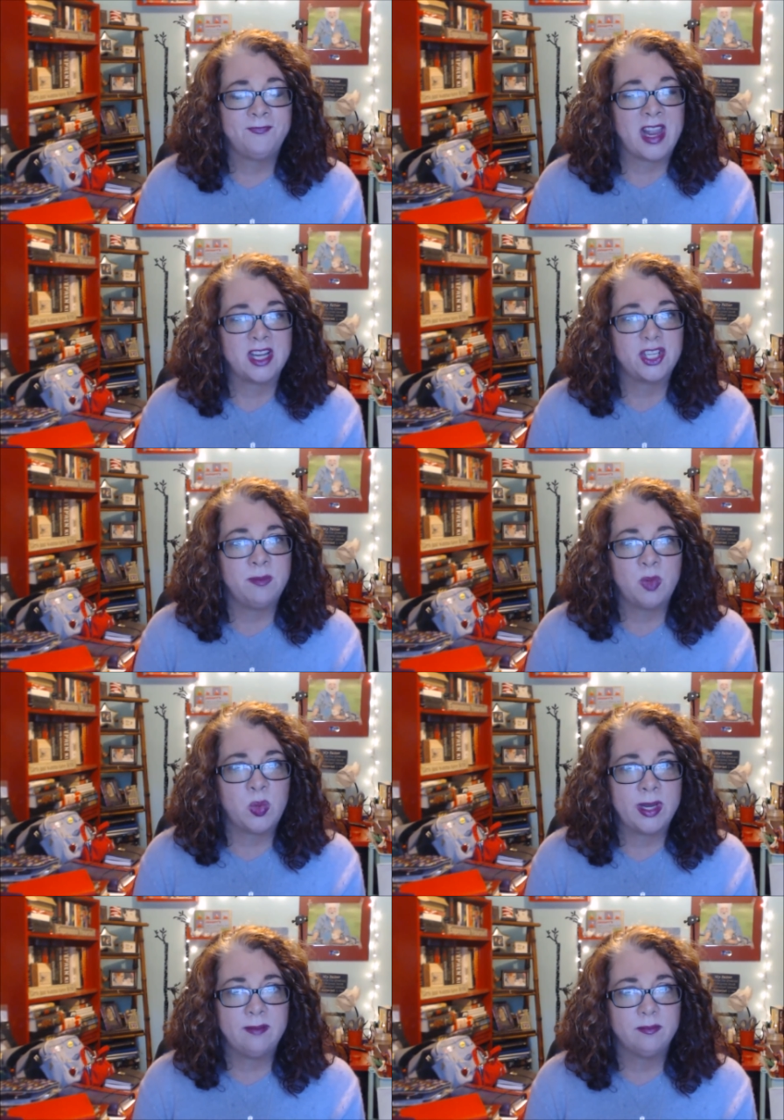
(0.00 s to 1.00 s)
vanishing
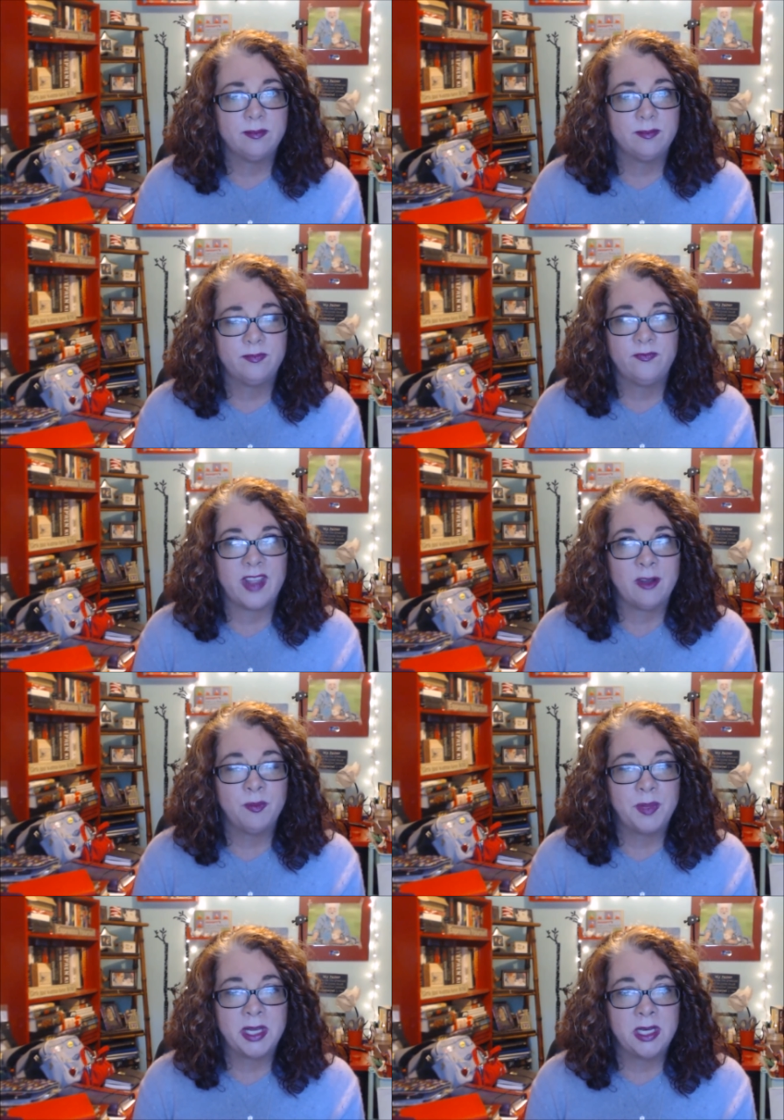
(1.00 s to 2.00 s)
point
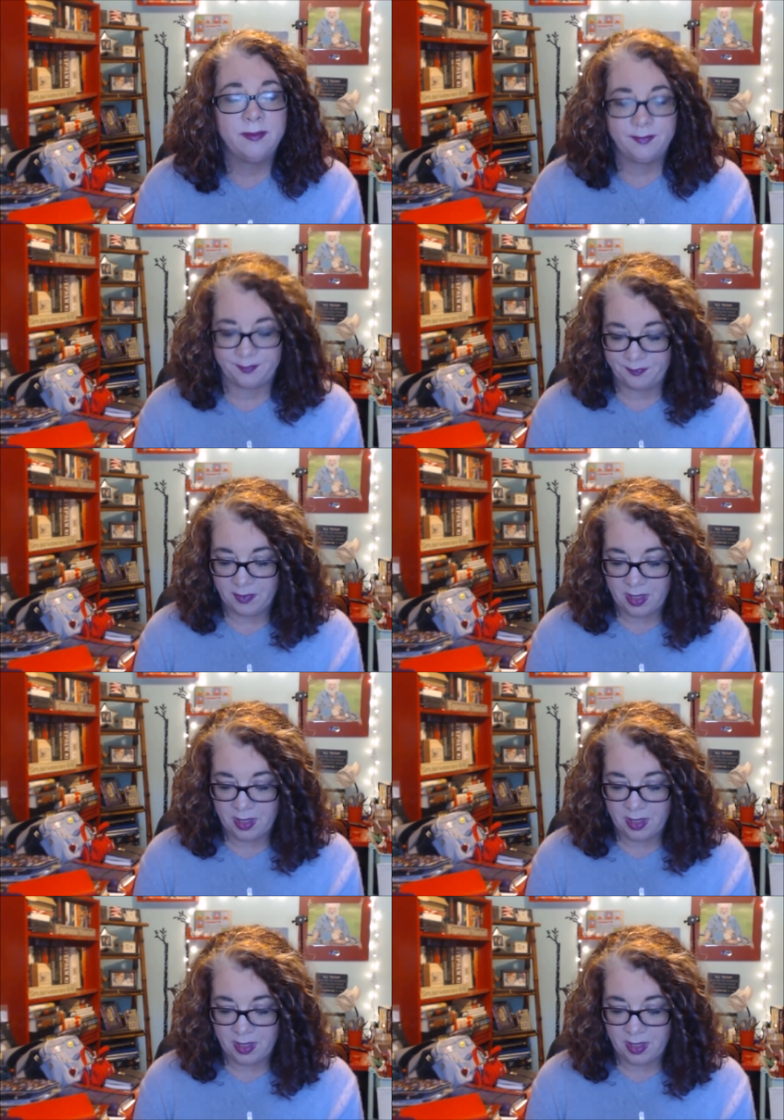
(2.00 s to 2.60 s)
fountain pen.